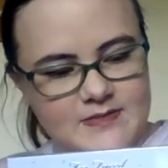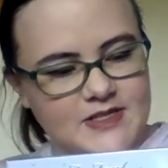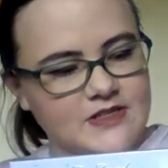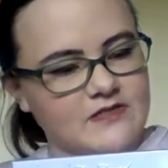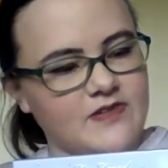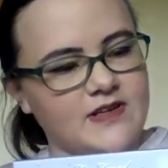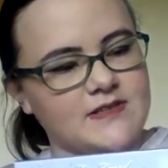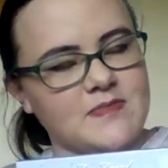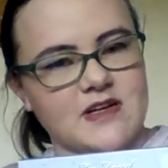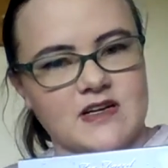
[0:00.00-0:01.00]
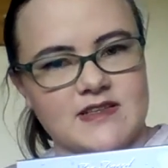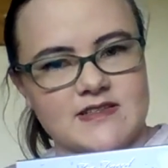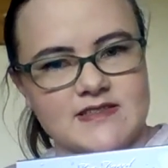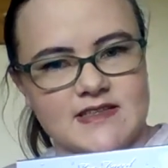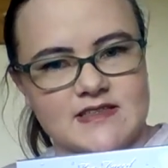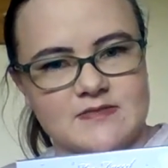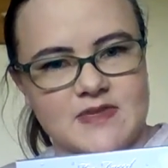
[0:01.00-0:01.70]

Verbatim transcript: a Too Faced Better Than Sex